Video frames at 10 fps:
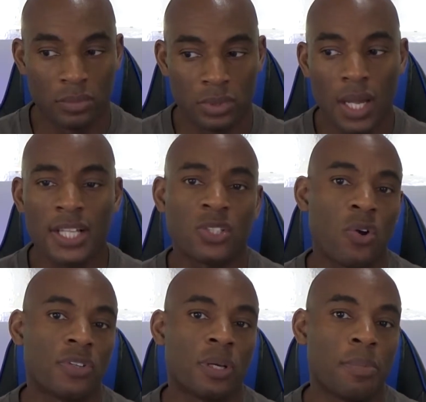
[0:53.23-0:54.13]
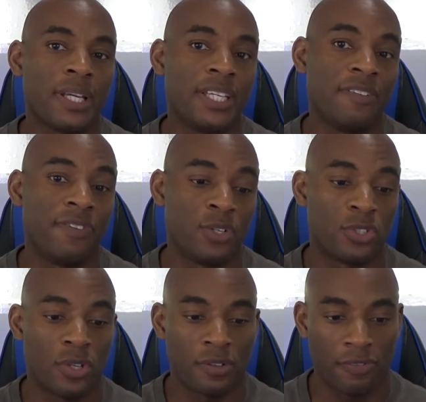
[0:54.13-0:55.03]
Now let's go over some of the key features
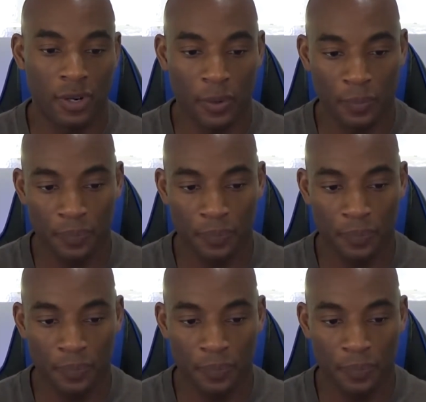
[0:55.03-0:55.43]
of the phone.